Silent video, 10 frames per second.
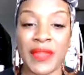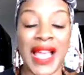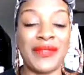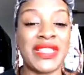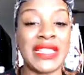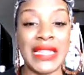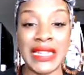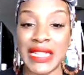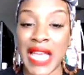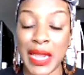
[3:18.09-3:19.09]
I've
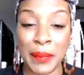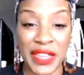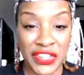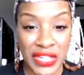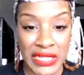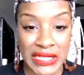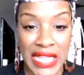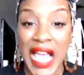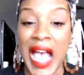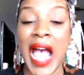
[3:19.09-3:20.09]
seen a lot of pitches.
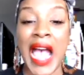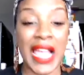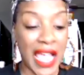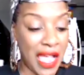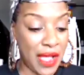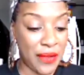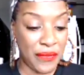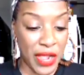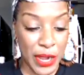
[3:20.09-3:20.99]
I have